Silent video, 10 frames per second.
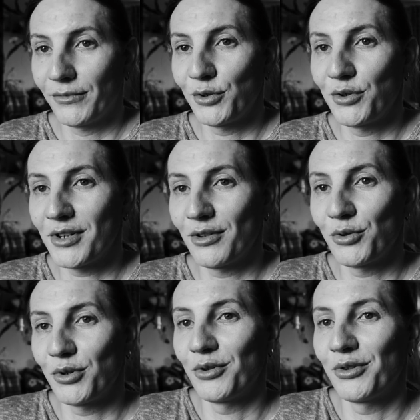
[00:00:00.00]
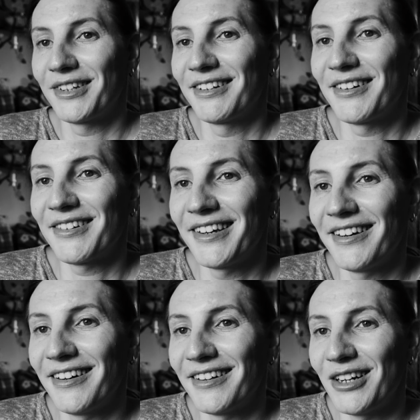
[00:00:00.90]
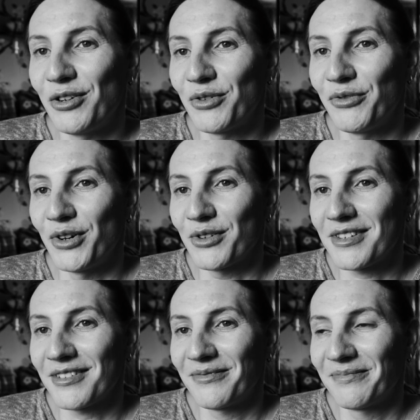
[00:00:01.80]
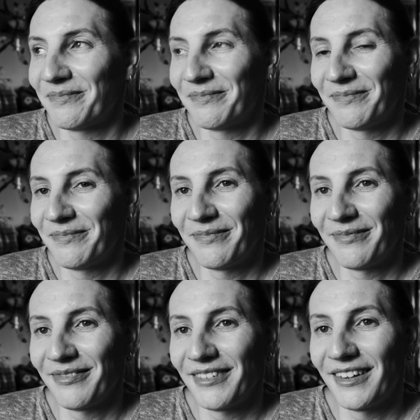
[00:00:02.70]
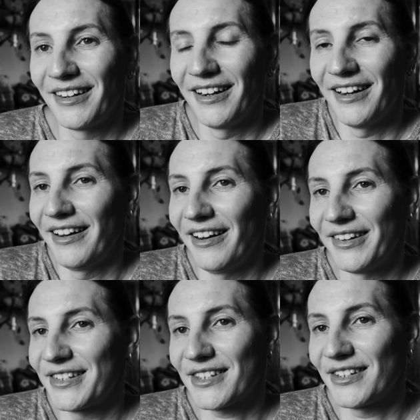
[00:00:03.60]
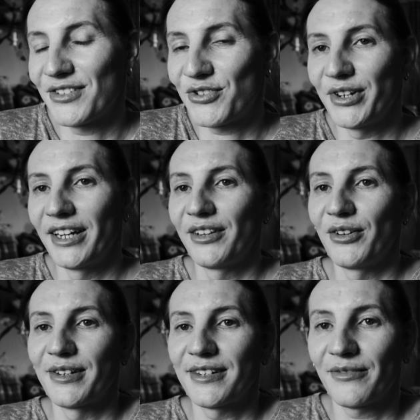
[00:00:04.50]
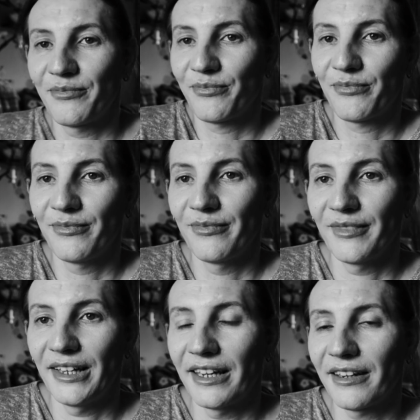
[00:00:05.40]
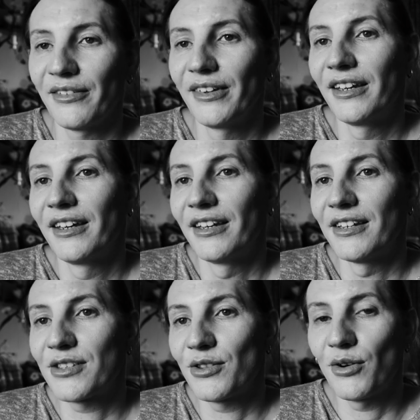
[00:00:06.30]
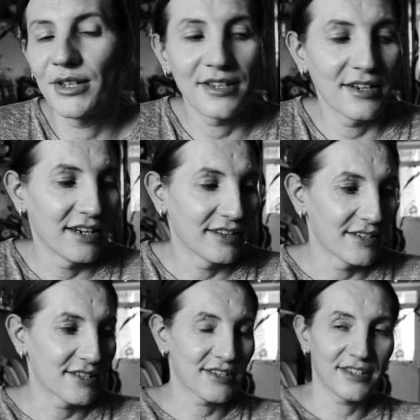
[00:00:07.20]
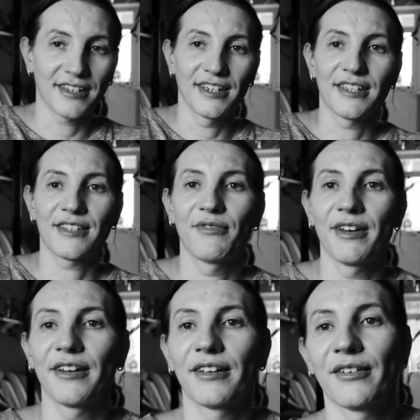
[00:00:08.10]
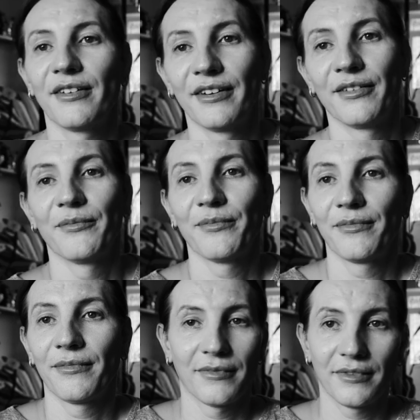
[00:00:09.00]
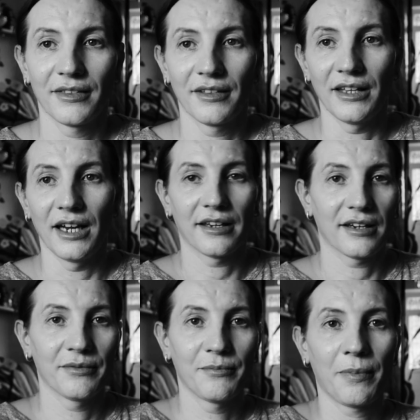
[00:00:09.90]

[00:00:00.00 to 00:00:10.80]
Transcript: Do you hear the autofocus? It's really noisy. Like, it's noisy, and it's very like.